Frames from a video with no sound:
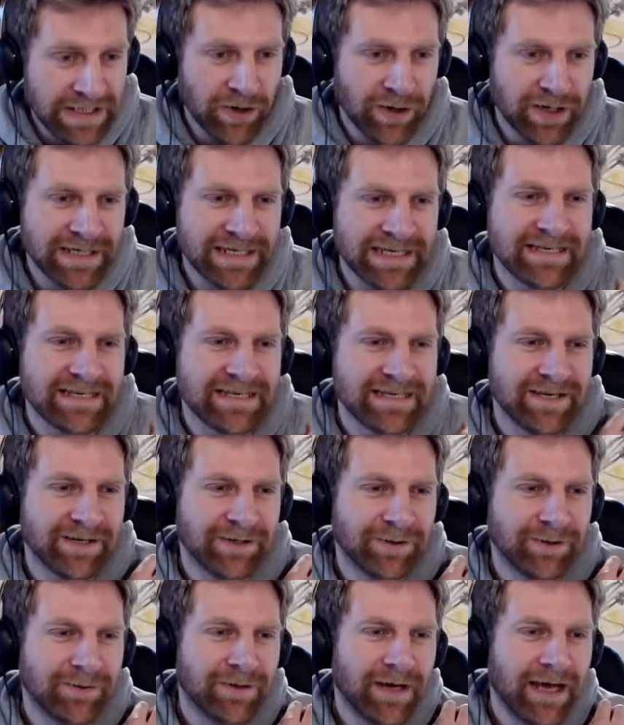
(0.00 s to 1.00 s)
yours
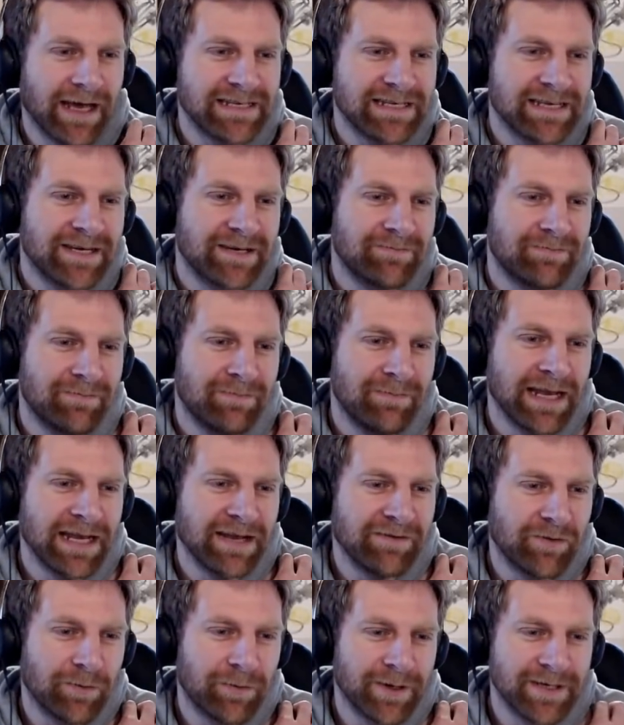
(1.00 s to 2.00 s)
still has a
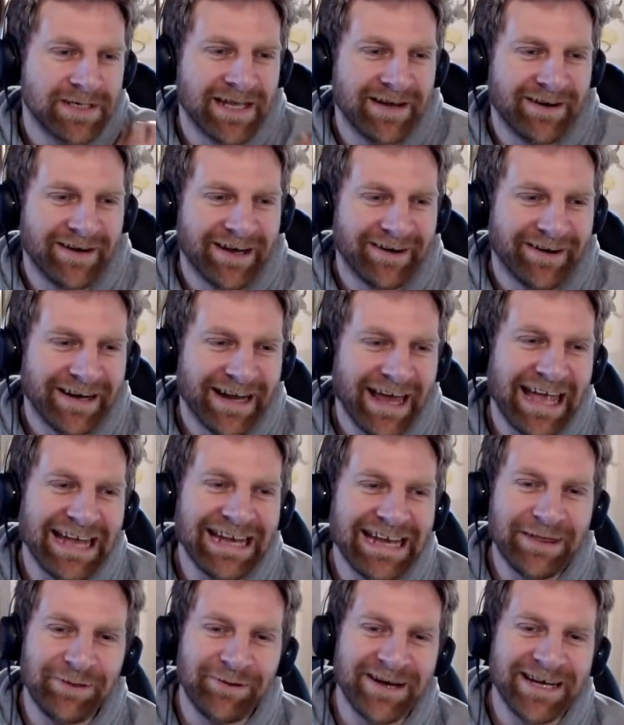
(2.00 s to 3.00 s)
meaningful posterior at
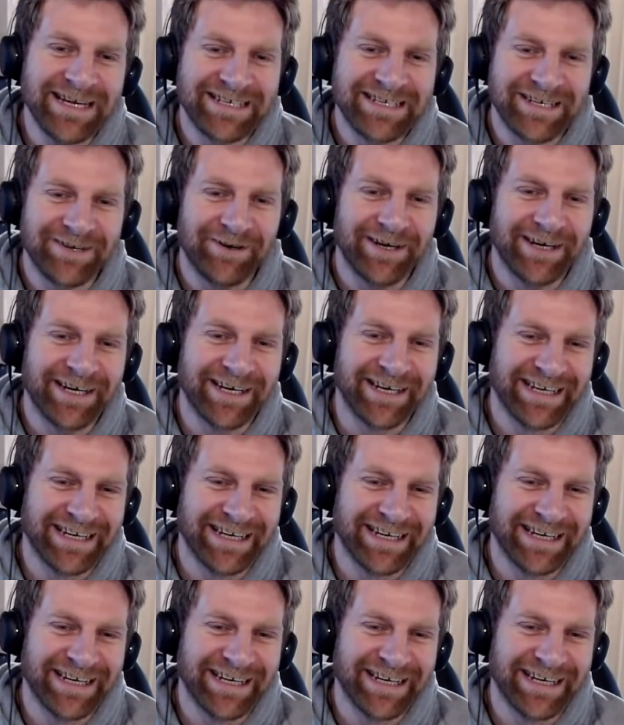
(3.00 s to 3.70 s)
83, so